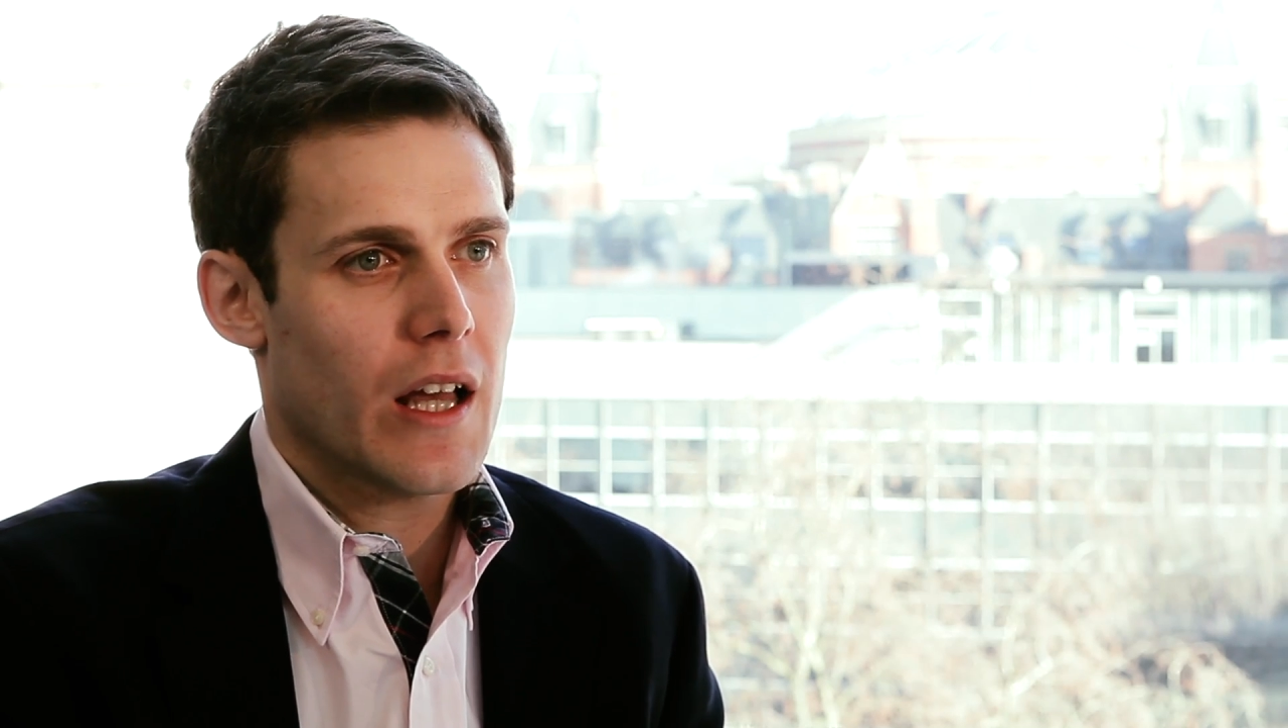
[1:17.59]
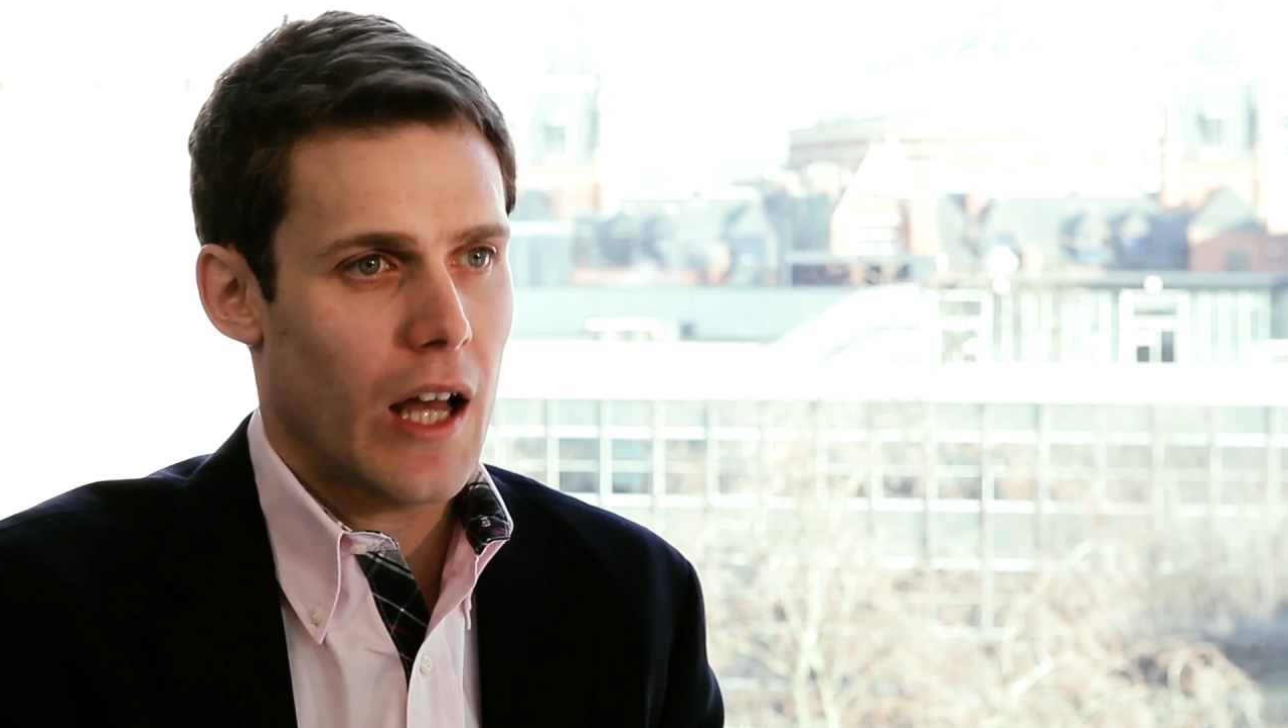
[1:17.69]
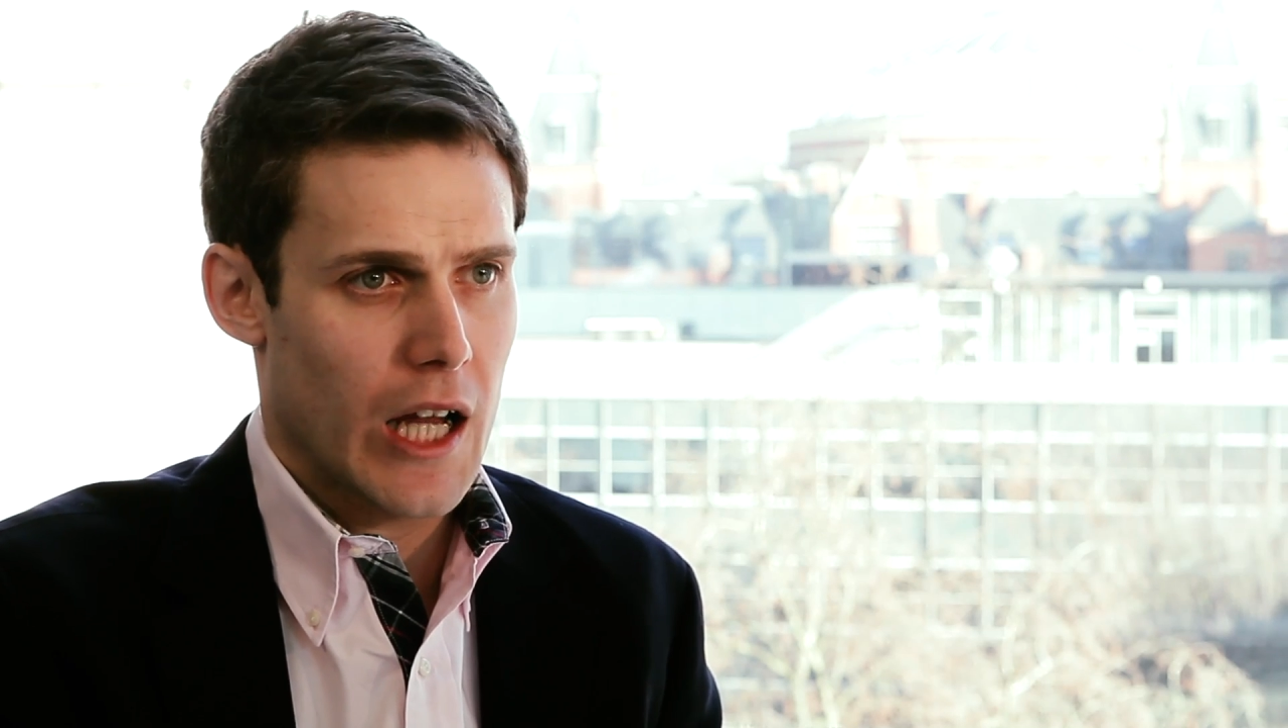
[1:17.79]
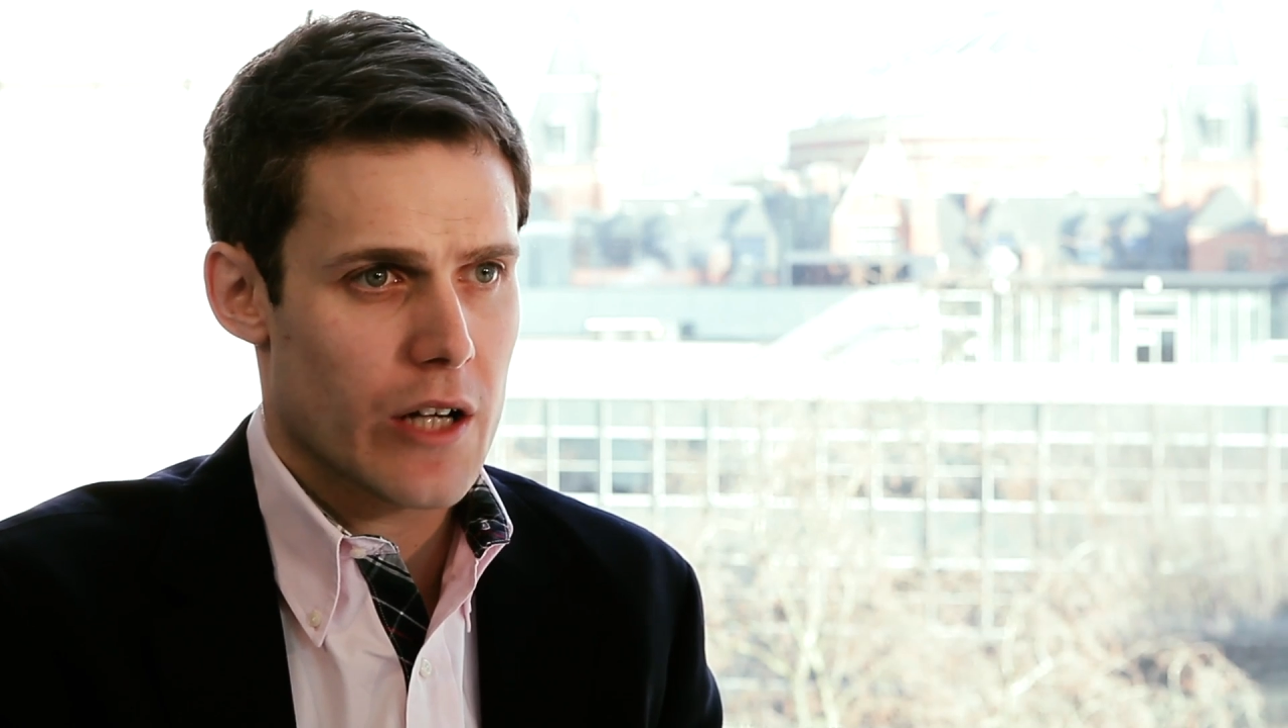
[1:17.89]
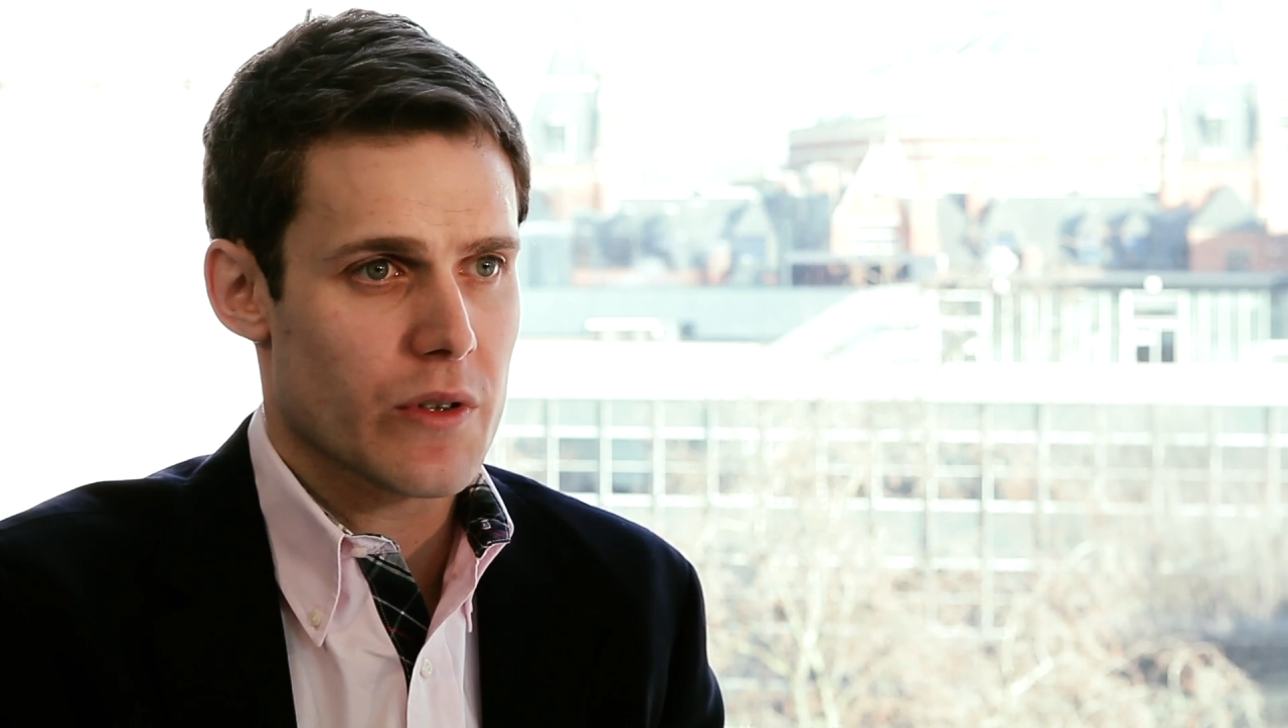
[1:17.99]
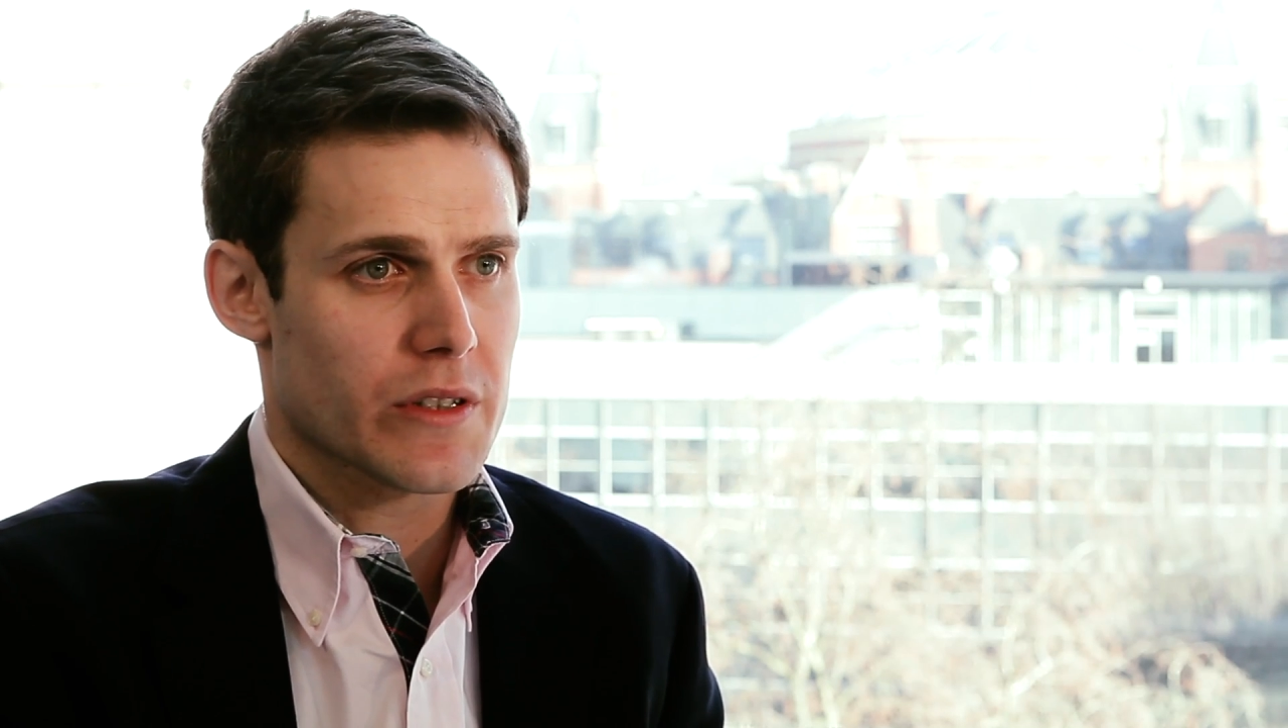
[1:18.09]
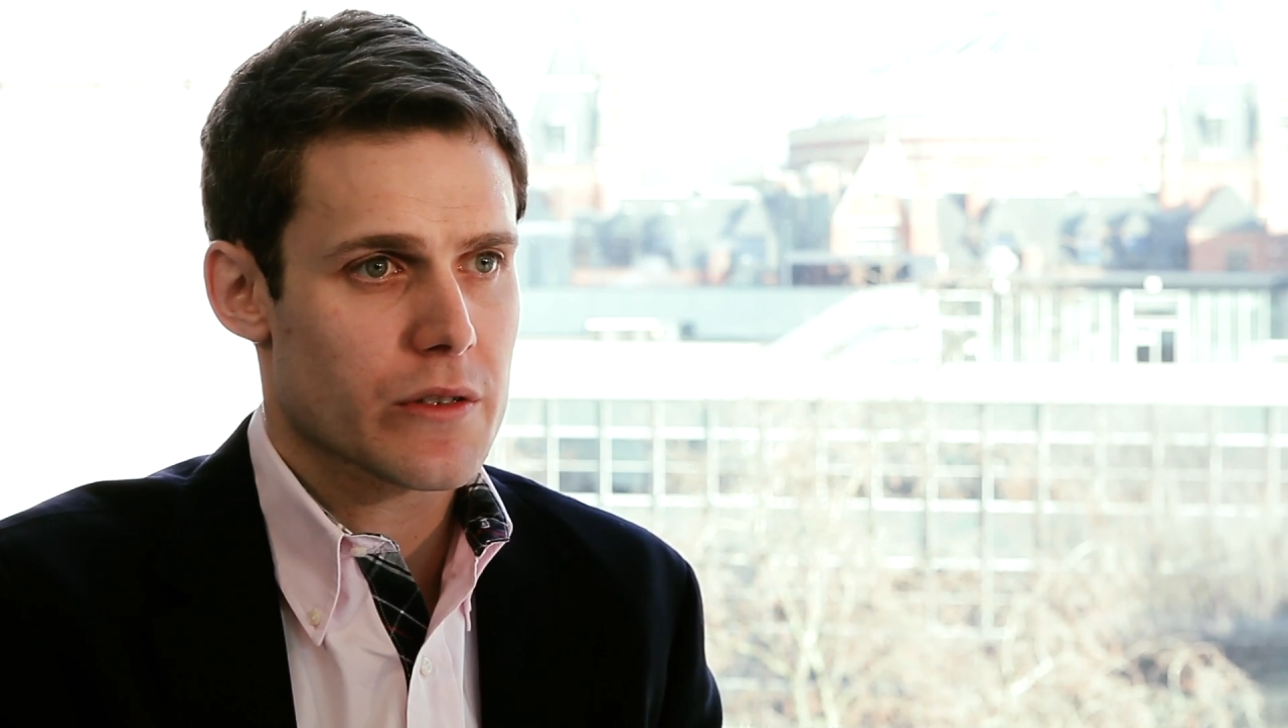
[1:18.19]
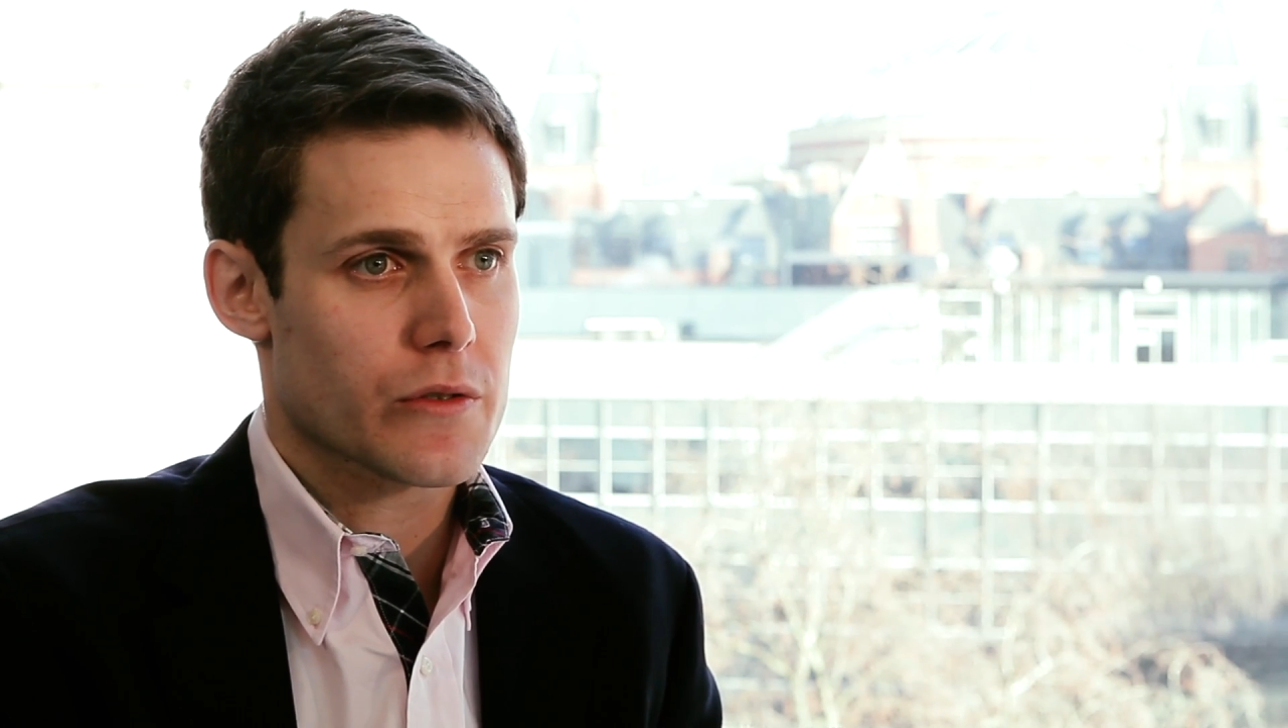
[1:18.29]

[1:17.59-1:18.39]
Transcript: high-risk